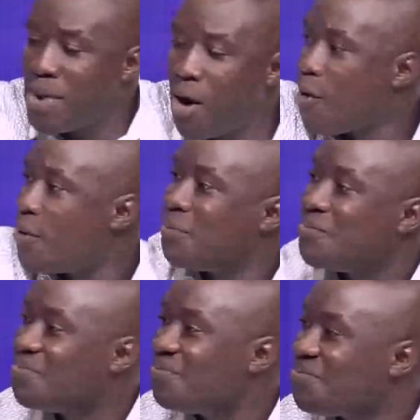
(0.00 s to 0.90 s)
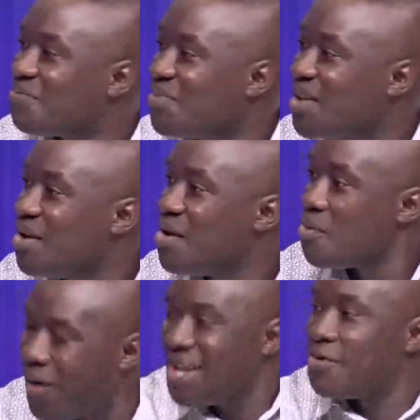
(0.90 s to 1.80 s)
me all.
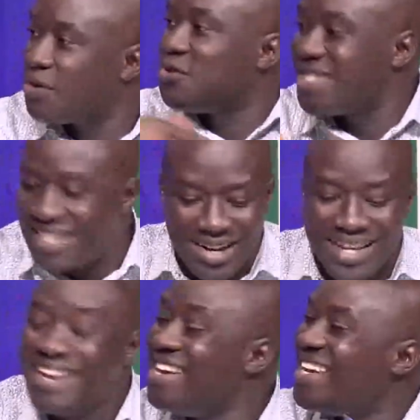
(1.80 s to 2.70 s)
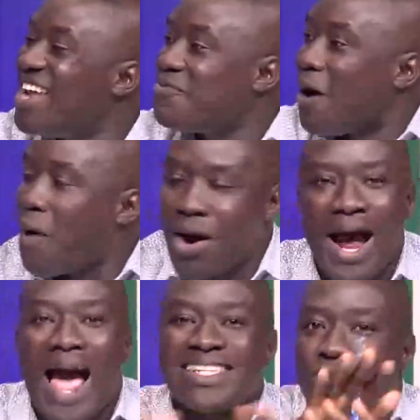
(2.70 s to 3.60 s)
When he got to his turn, he never
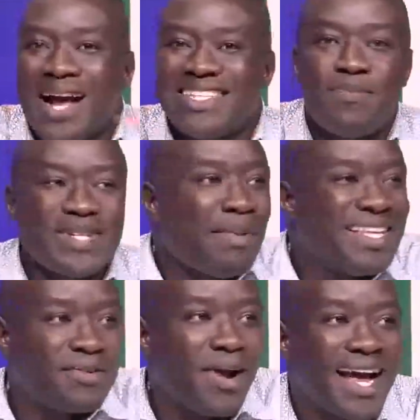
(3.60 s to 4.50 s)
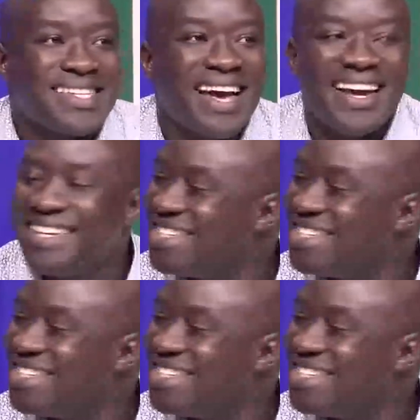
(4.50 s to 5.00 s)
asked why I'm Kasa.